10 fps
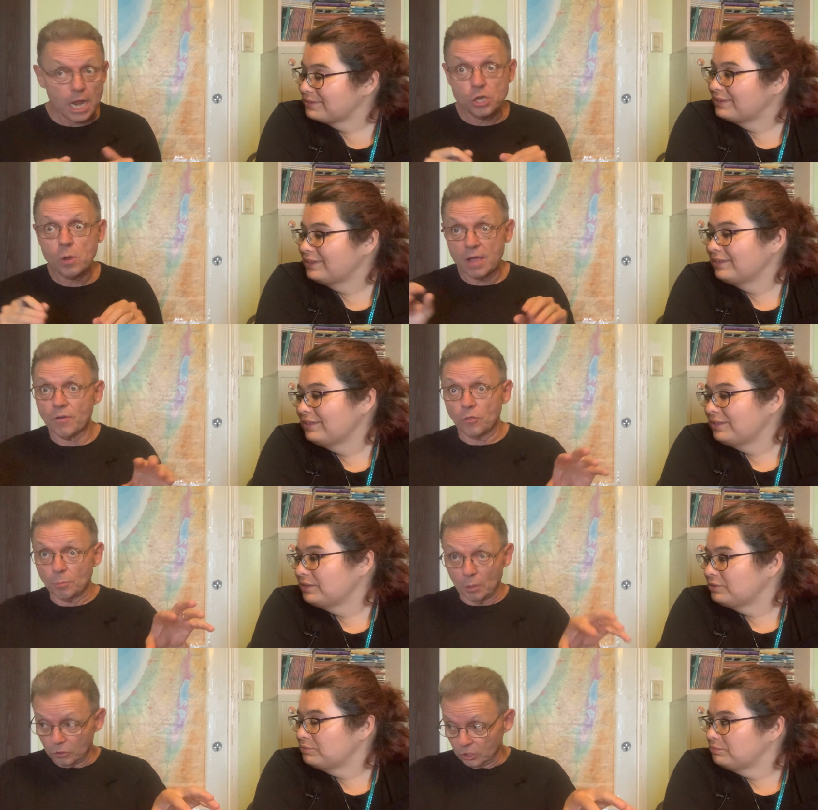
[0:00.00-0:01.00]
Speaker 1: And you have other
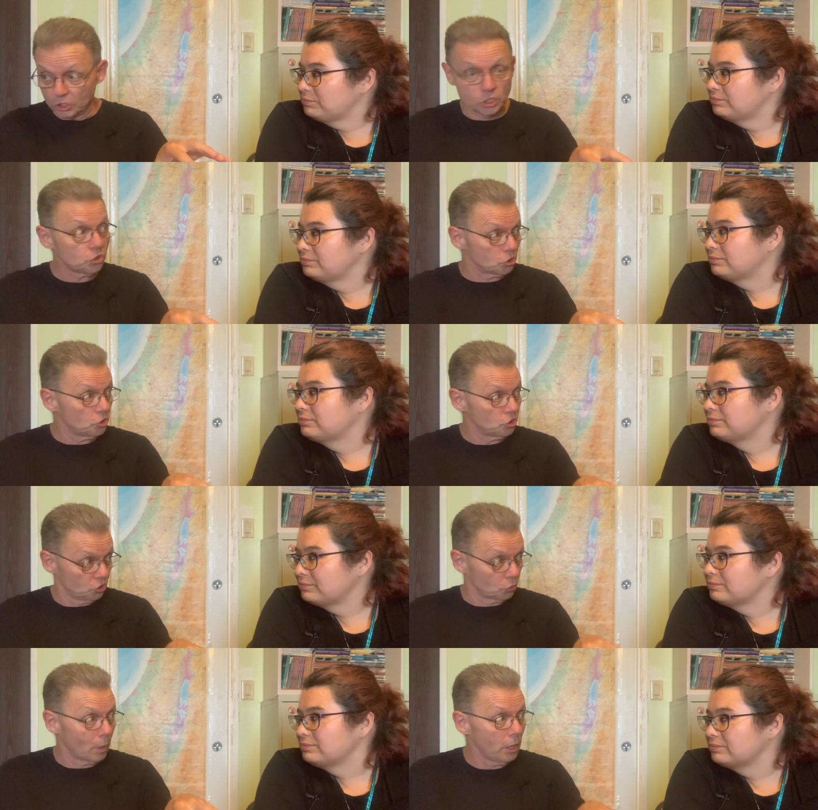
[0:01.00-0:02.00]
brothers and sisters
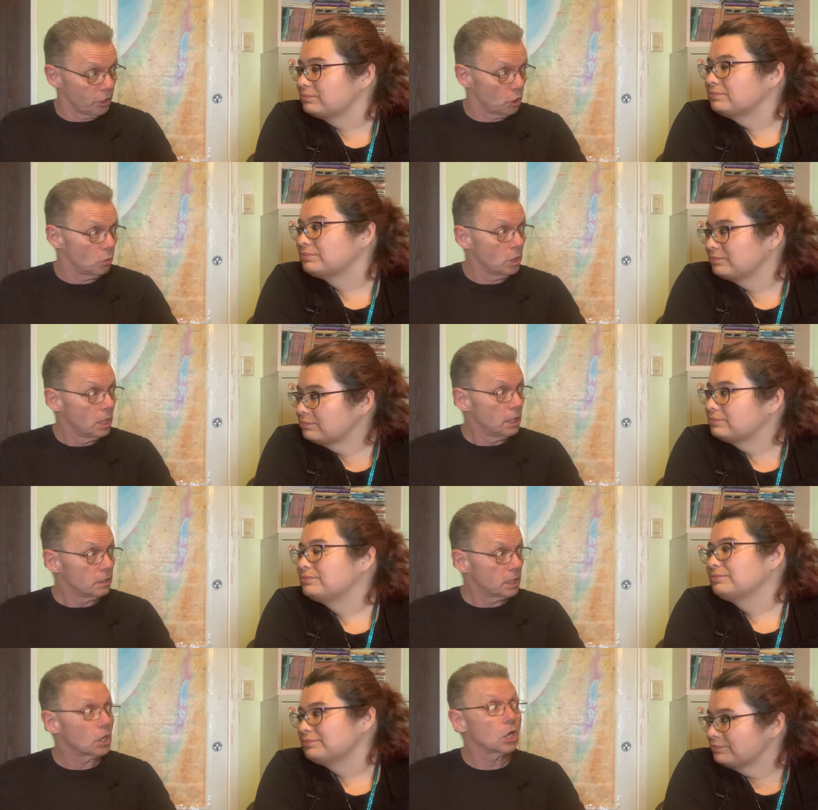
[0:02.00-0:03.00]
surrounding you
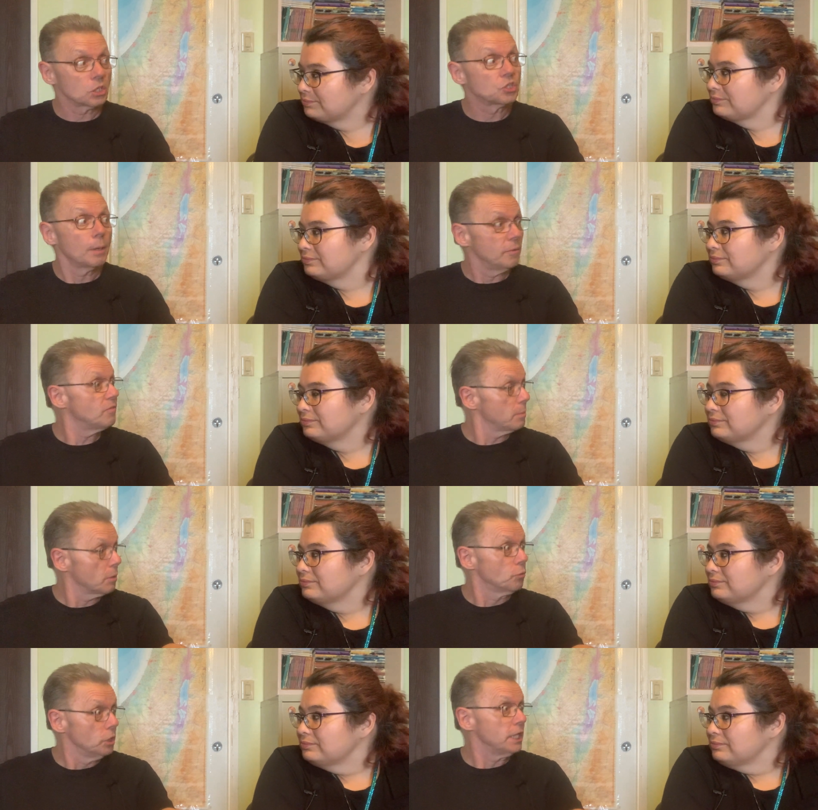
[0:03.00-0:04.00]
that are some of them
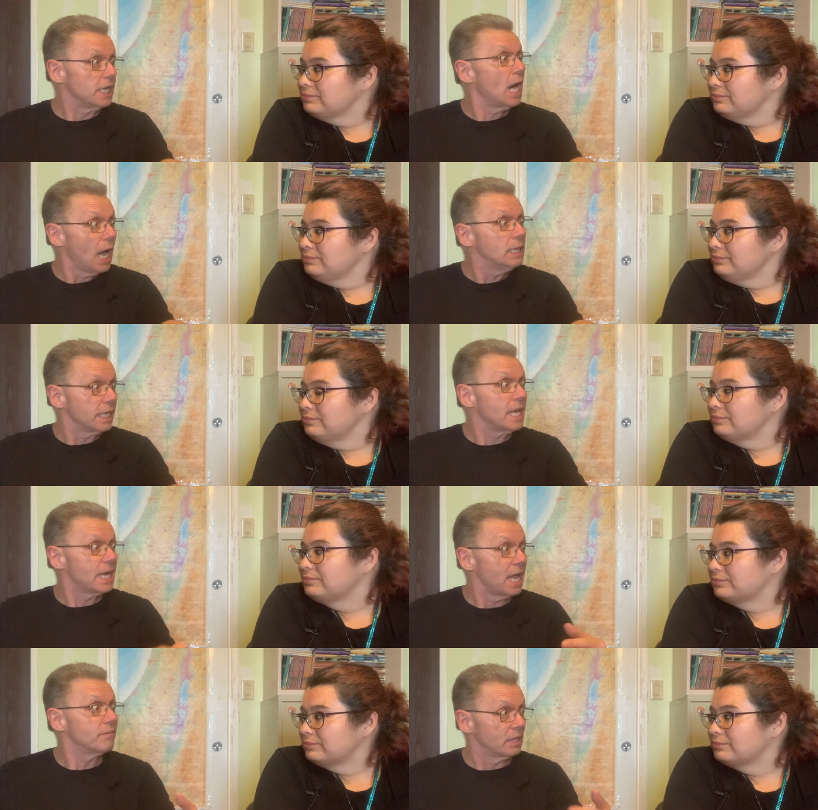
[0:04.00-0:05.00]
are really godly
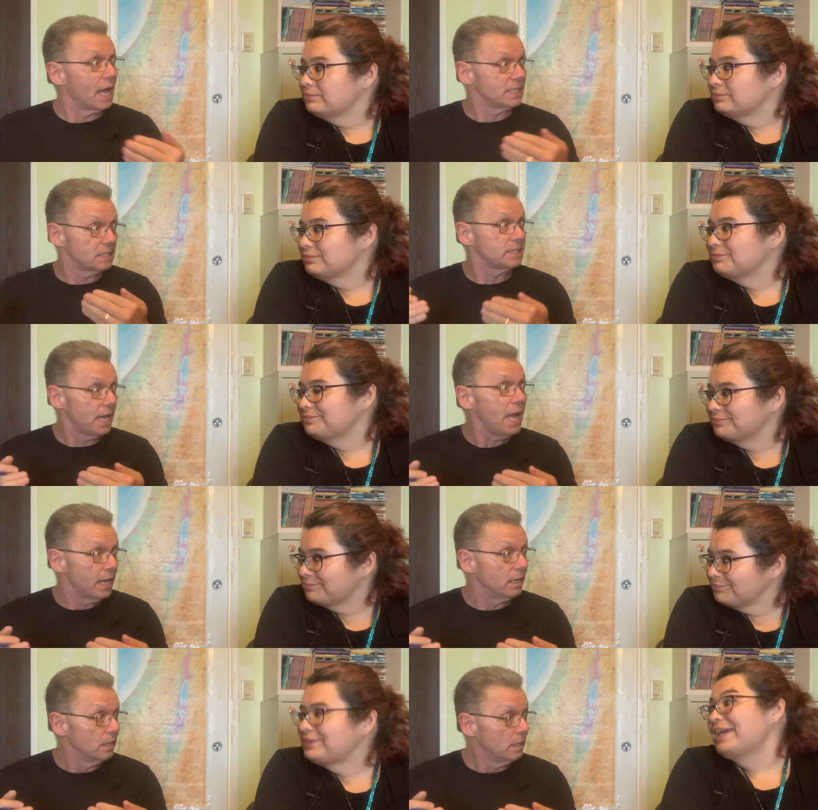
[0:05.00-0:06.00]
and have a lot to
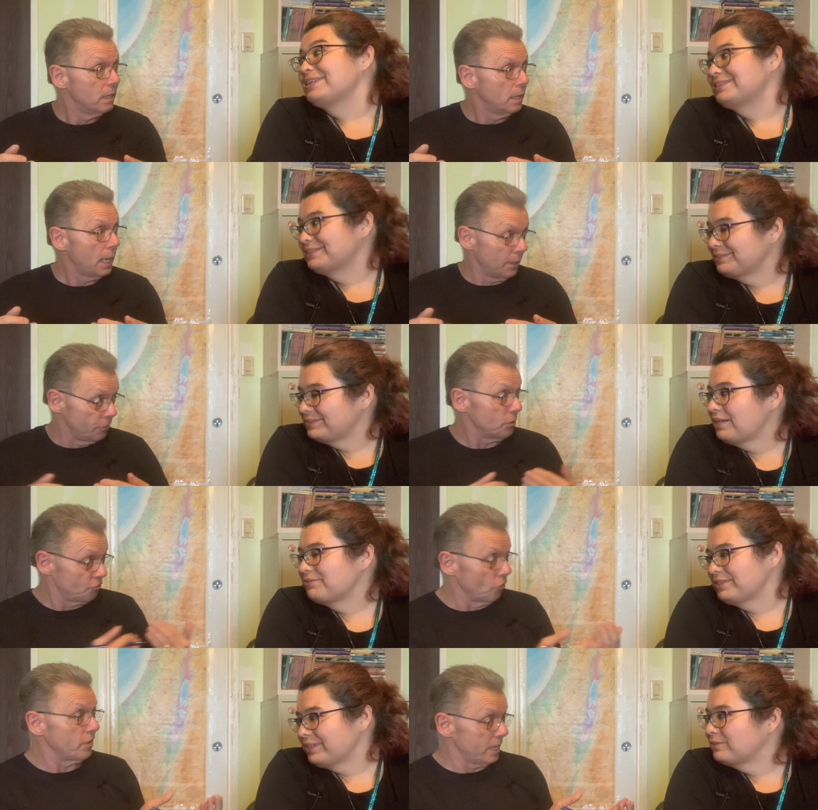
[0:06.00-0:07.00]
say.
Speaker 2: Yes. And
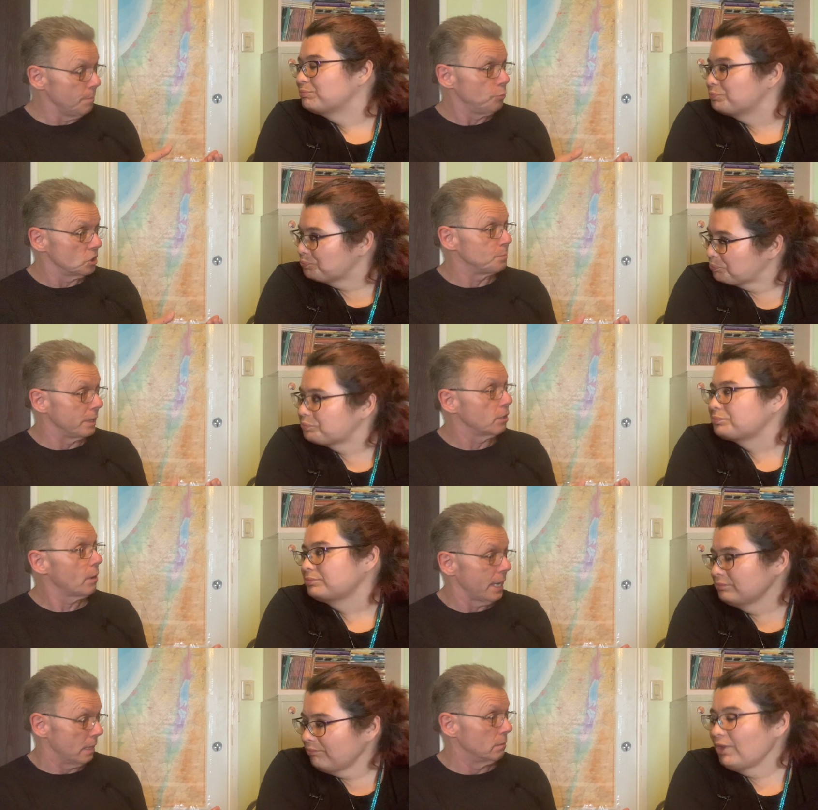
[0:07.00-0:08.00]
definitely. so the
Speaker 1: input's been
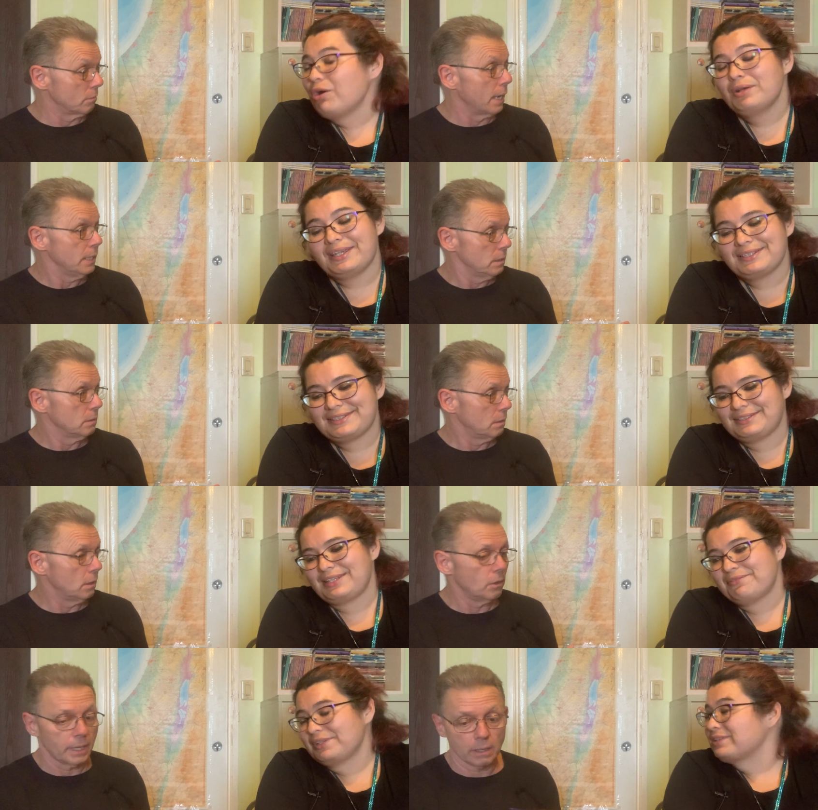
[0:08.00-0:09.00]
great. Oh right? yes, oh,
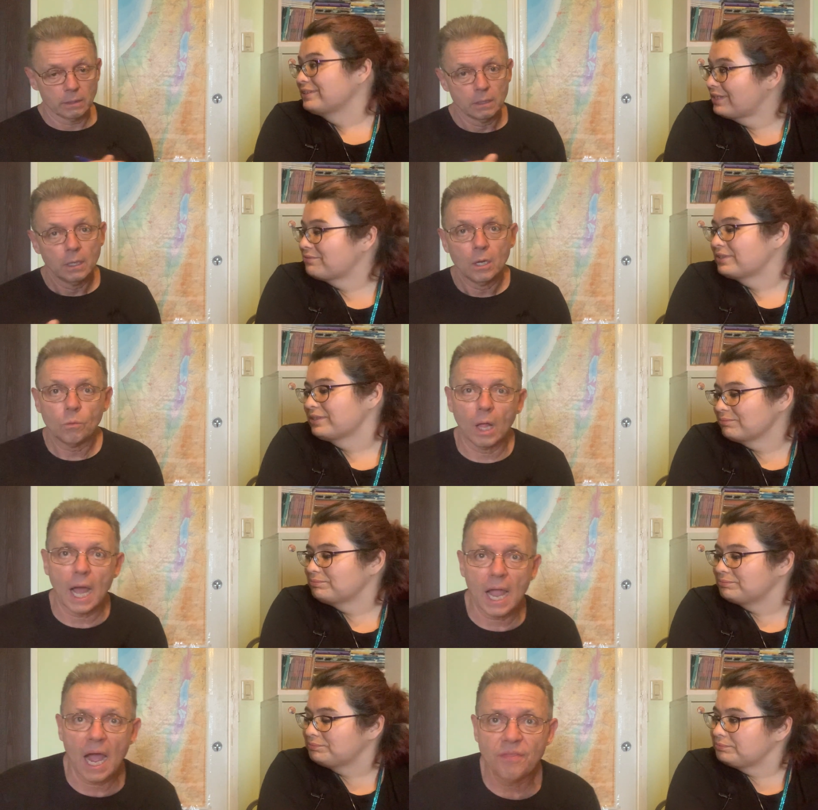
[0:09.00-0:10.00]
definitely, definitely. Well,
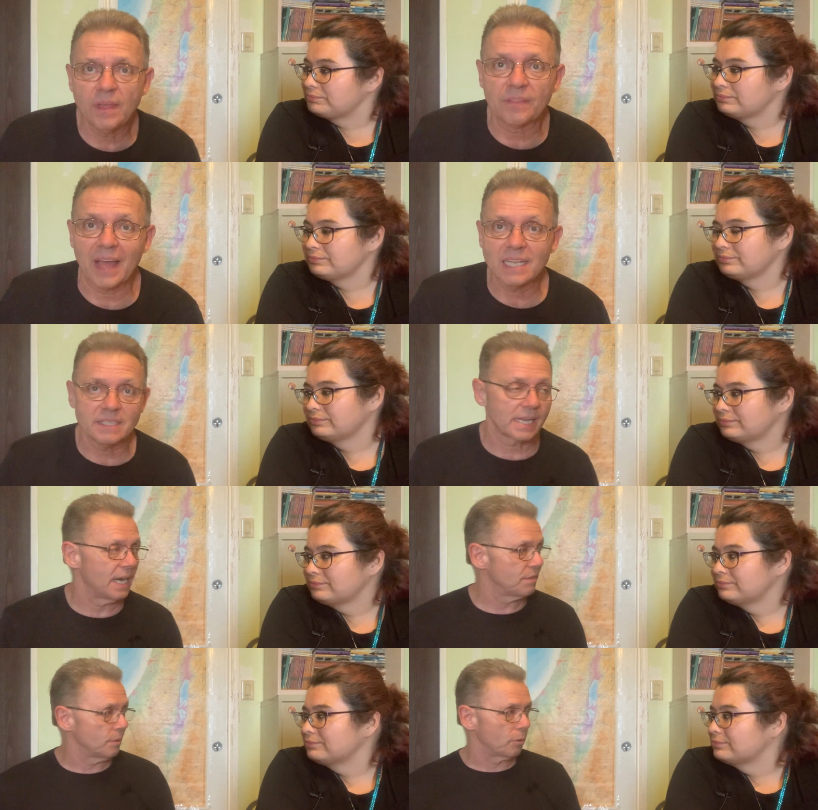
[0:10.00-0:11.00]
I, I, think that's the
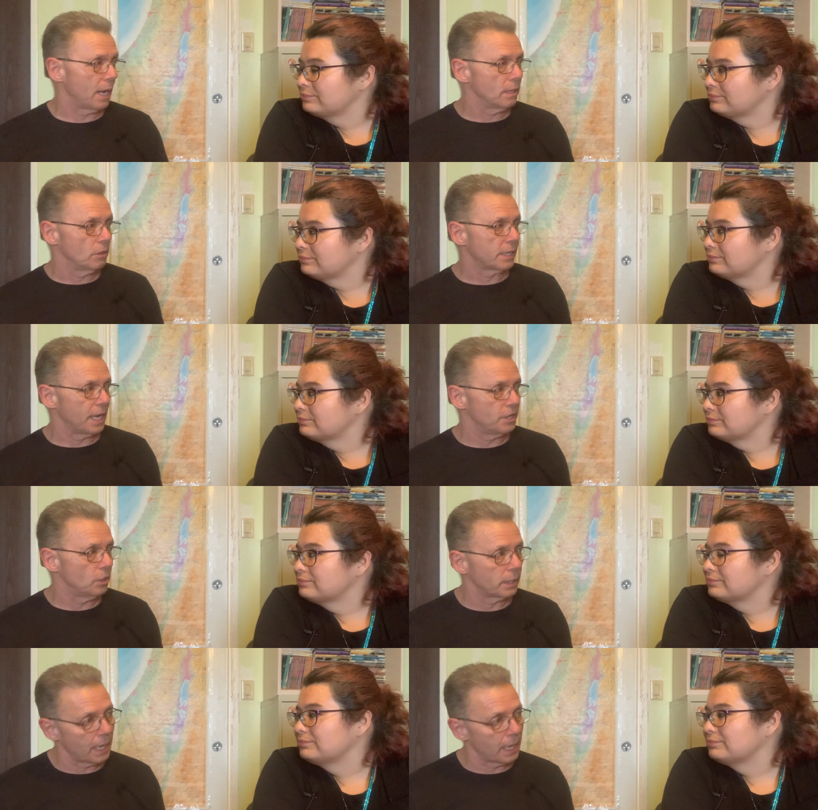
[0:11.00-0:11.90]
kind of thing where I look at you know, like,